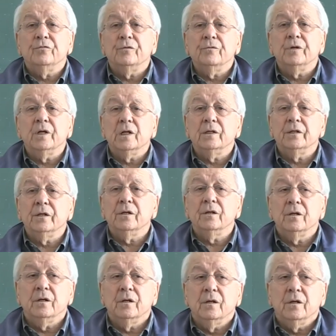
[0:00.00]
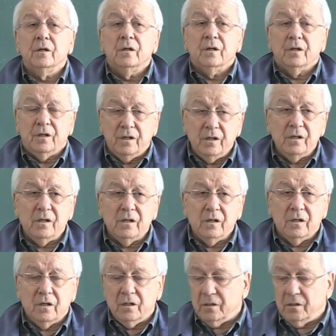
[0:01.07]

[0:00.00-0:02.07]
really. E,